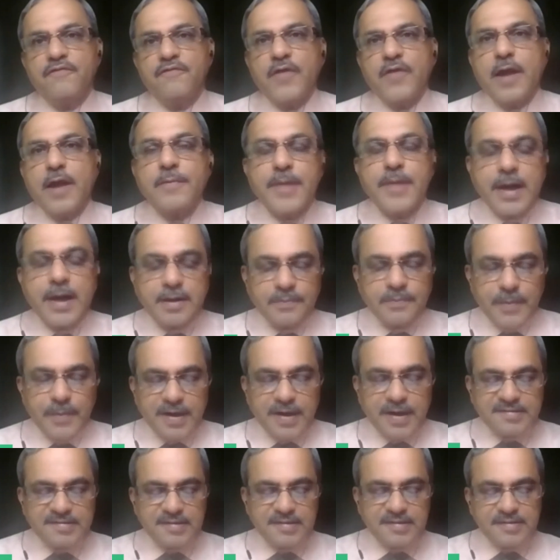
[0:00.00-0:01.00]
fibrate
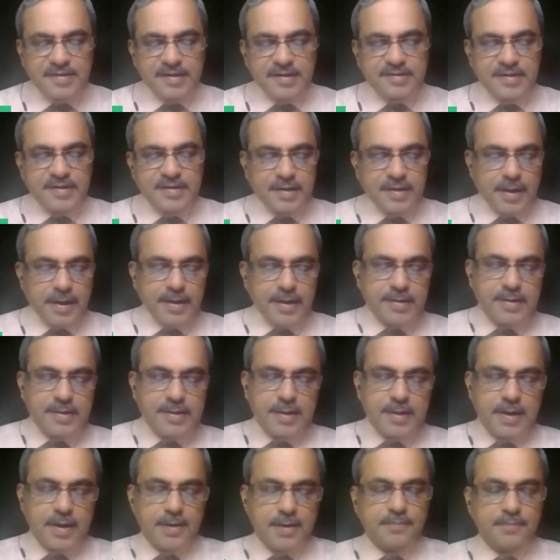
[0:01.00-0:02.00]
medicines, etc.,
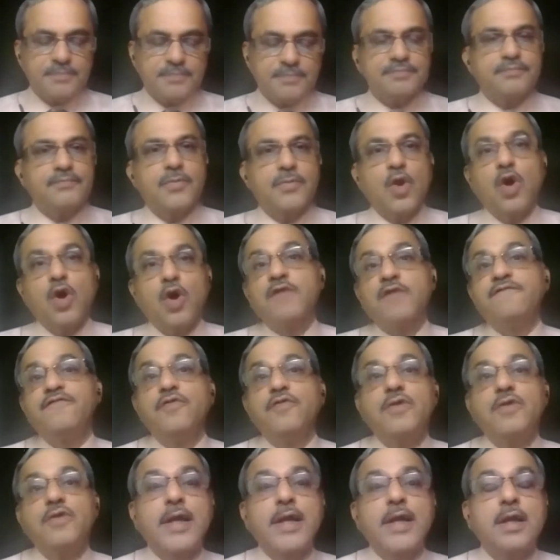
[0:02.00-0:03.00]
etc. Or
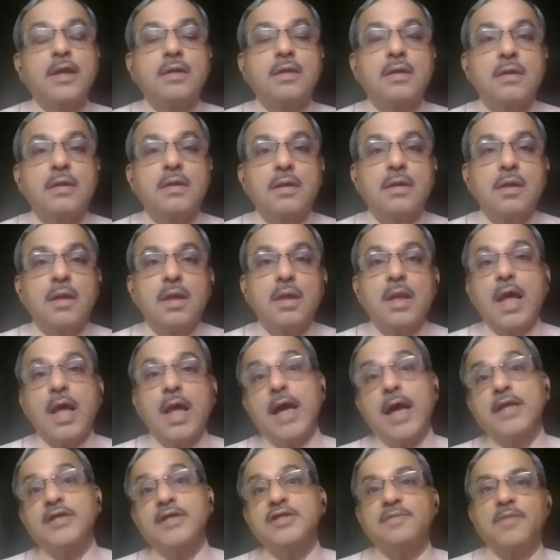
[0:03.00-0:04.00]
if you drink
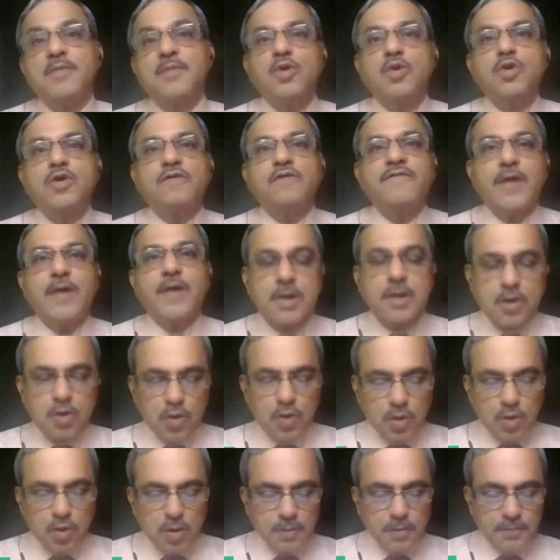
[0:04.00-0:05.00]
large amount of
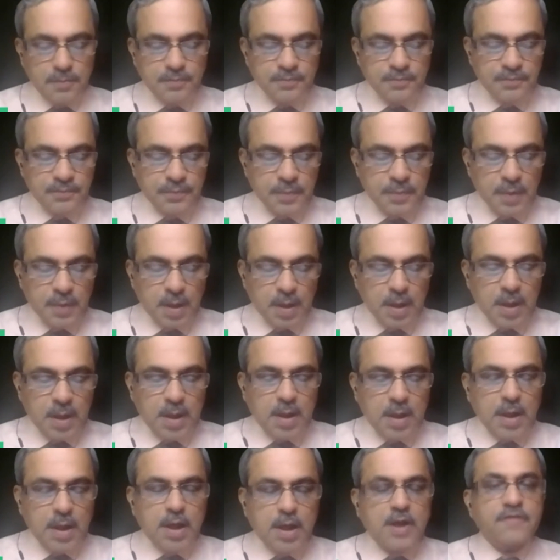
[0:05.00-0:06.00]
alcohol,
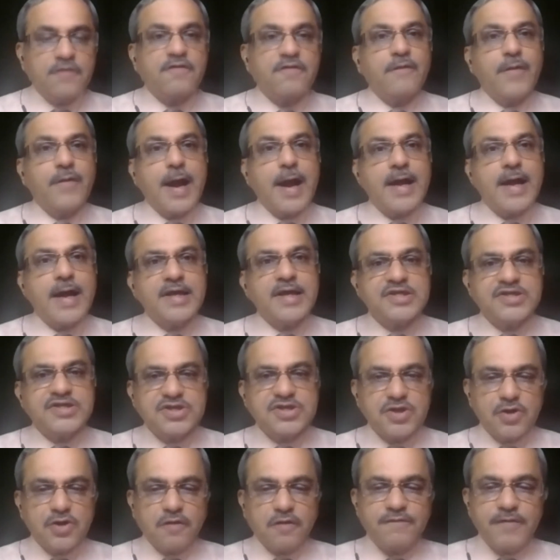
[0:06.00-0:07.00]
if you have had a
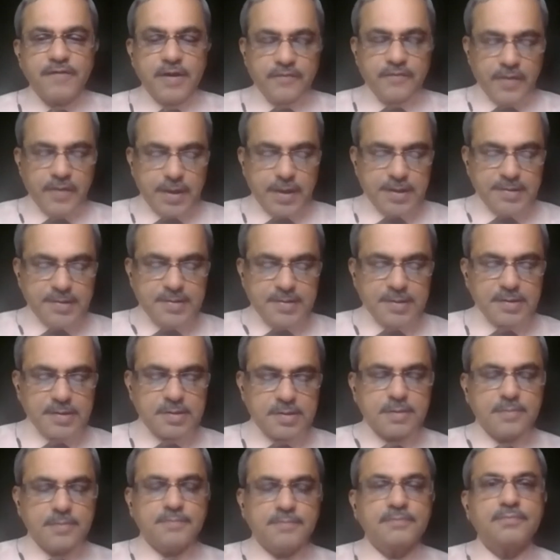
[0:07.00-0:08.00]
history of liver
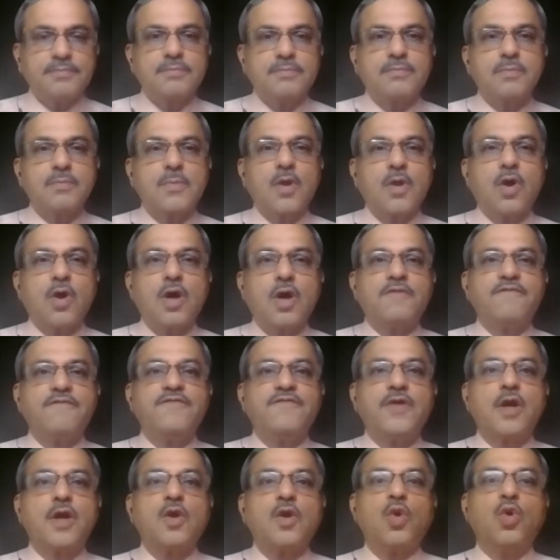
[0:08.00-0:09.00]
disease, or
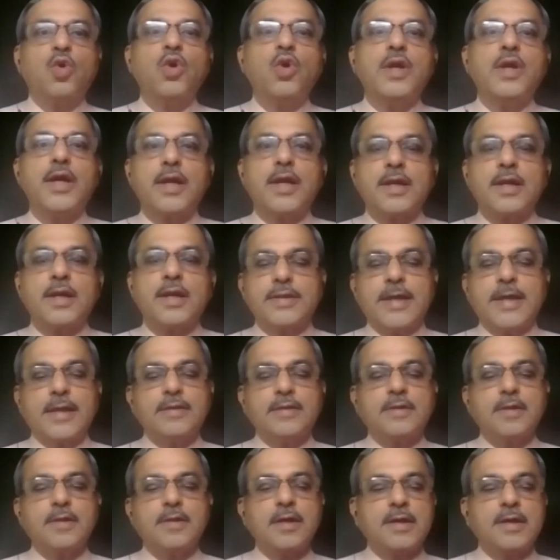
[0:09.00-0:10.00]
if you are older
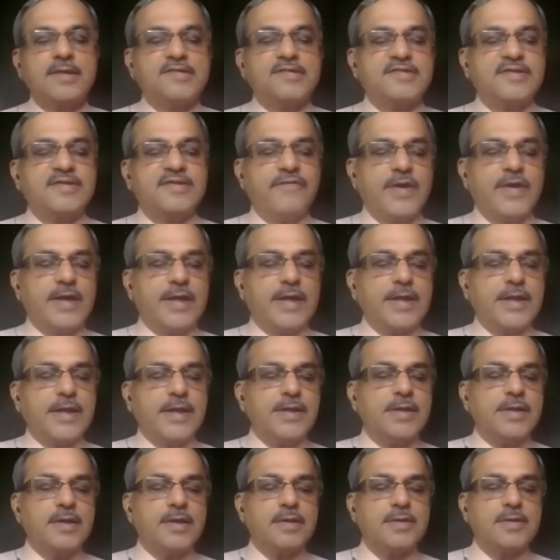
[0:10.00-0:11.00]
than 70
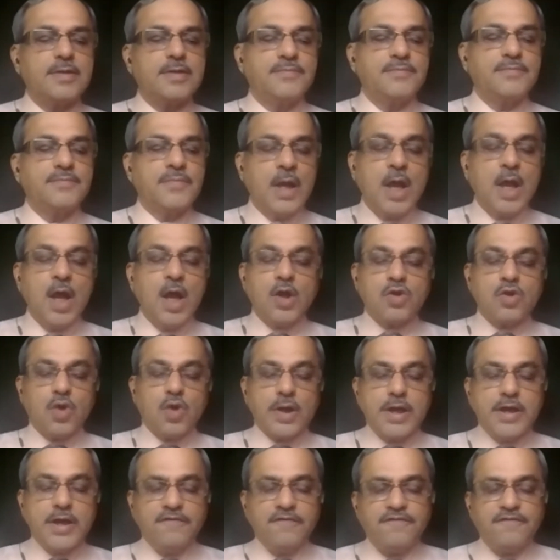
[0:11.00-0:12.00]
years.
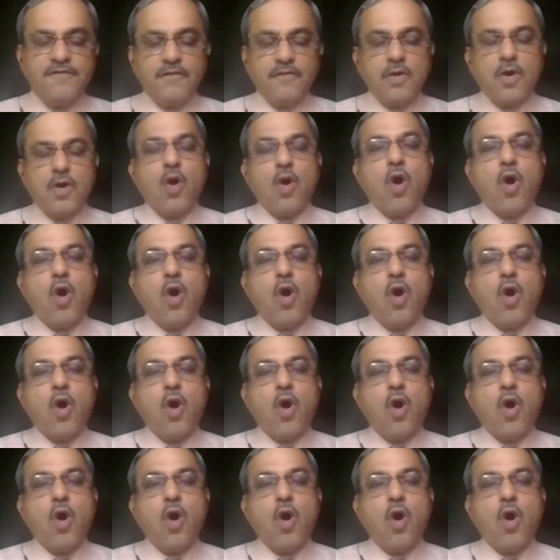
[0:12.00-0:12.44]
So if